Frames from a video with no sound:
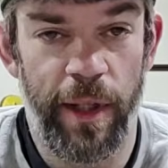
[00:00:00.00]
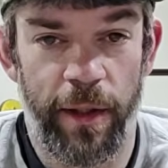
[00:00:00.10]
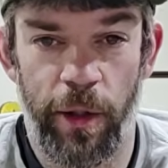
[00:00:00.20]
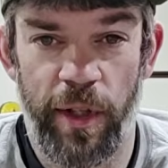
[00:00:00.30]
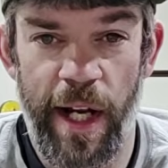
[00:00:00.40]

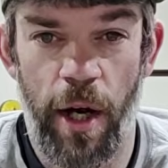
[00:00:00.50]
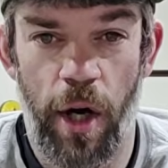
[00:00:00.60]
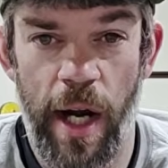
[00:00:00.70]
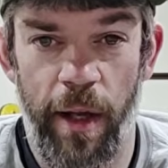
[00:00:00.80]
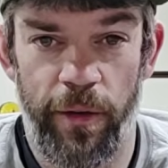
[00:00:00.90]
like their
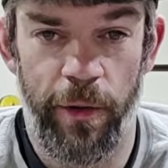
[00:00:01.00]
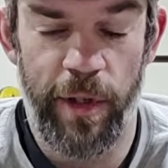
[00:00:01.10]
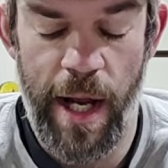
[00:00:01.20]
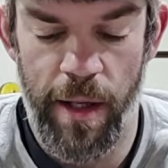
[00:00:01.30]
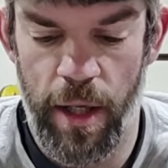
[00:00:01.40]
TRS or
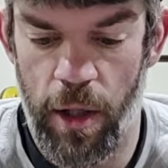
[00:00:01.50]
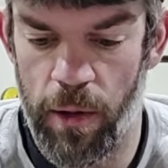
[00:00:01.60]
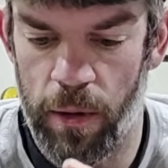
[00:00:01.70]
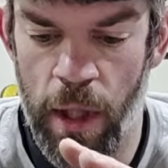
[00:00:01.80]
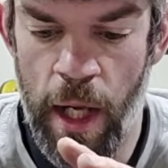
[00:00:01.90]
Sandhawk.